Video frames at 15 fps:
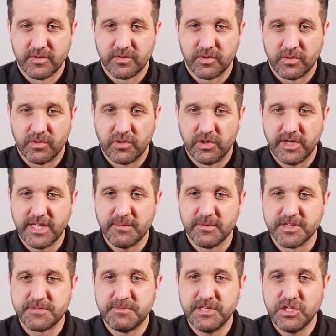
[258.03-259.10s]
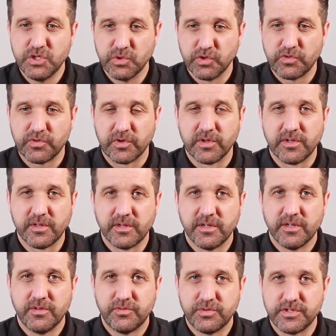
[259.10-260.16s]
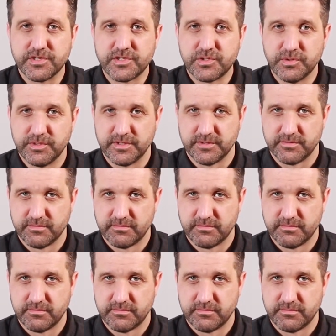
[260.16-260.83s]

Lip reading: So learning must be useful to the student.